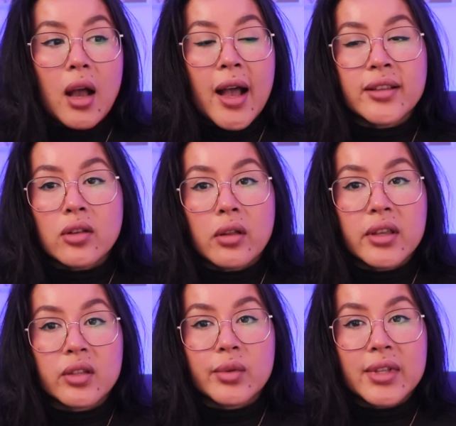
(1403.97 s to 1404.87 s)
As all
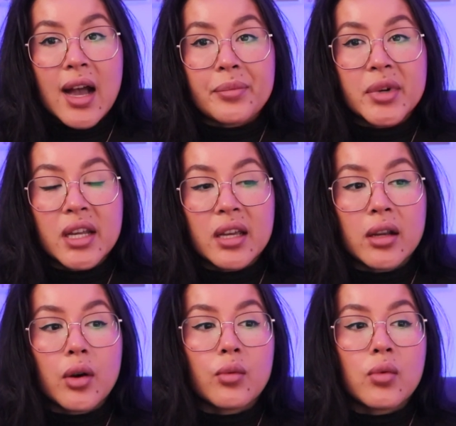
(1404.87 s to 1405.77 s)
this was
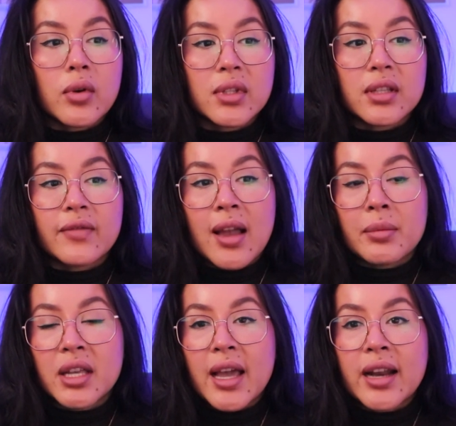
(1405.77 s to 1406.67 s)
happening, Rosa's family